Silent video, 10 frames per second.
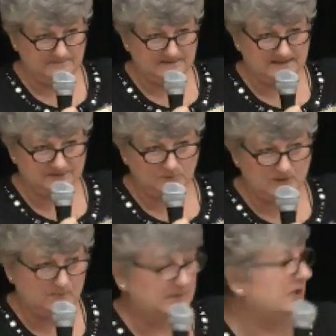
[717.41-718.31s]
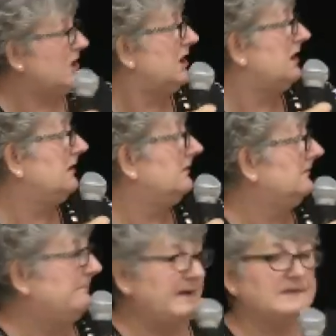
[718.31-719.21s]
These are what we
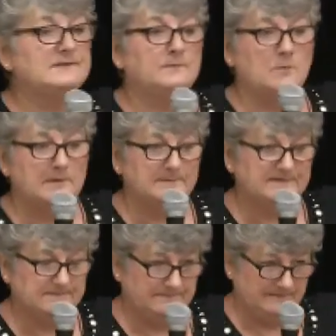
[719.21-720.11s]
call bus forms.